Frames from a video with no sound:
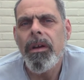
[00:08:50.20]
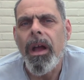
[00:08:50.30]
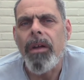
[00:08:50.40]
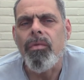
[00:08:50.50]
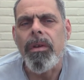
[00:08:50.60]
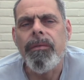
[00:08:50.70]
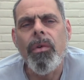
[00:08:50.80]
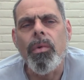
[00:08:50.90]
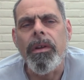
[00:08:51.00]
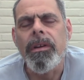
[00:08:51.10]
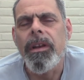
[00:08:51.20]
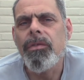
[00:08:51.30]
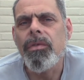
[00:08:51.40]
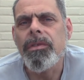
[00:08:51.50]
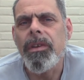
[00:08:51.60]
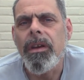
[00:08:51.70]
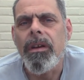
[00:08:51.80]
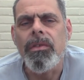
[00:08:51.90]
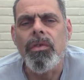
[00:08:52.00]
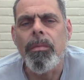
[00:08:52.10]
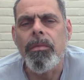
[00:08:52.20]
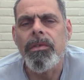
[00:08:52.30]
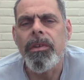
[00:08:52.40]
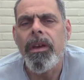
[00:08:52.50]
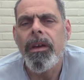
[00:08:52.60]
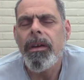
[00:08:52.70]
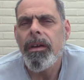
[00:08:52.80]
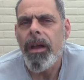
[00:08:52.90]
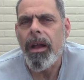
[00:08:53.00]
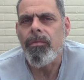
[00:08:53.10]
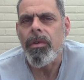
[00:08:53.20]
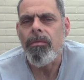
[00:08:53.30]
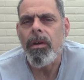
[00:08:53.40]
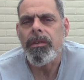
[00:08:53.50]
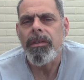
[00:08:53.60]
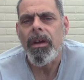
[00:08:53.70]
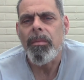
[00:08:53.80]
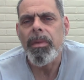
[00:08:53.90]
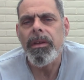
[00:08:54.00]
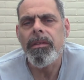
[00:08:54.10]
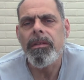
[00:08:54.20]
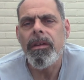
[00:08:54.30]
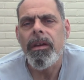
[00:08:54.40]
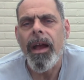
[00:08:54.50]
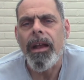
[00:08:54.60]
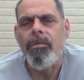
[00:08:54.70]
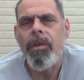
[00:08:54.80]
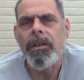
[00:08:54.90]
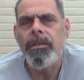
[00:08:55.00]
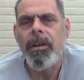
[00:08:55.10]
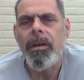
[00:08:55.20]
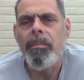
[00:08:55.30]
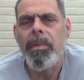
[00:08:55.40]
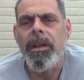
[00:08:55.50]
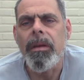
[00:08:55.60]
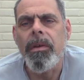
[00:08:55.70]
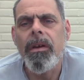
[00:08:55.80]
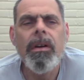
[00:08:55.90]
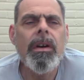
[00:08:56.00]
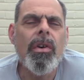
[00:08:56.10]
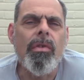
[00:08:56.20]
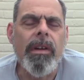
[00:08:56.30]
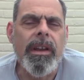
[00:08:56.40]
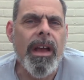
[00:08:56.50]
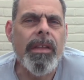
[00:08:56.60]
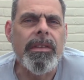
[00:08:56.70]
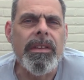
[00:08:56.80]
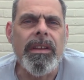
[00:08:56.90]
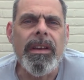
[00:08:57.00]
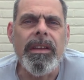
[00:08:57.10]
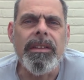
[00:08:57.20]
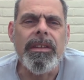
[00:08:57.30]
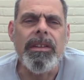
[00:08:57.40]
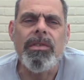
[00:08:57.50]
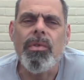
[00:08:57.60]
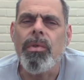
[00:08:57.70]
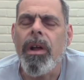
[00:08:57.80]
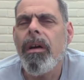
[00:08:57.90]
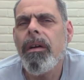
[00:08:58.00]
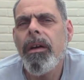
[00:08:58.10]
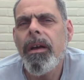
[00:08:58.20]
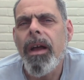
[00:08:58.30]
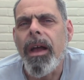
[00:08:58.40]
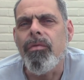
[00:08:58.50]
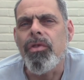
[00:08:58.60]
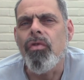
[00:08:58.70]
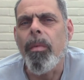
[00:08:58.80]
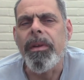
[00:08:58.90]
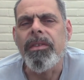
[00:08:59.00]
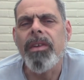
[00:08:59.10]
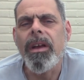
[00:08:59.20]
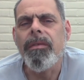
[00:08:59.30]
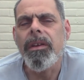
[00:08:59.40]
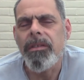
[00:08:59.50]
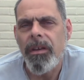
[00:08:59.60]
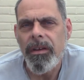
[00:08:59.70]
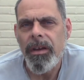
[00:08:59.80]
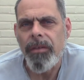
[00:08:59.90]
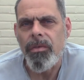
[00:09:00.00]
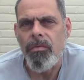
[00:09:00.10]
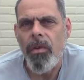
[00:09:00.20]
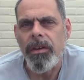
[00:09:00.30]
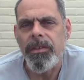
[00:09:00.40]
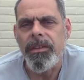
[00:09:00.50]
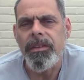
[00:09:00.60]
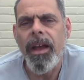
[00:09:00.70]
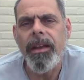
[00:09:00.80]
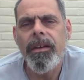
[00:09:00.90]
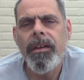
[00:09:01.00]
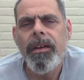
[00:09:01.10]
every fall in literacy and numeracy, every rise in obesity, anorexia, bulimia or any other eating disorder, every drop in savings, every rise in debt,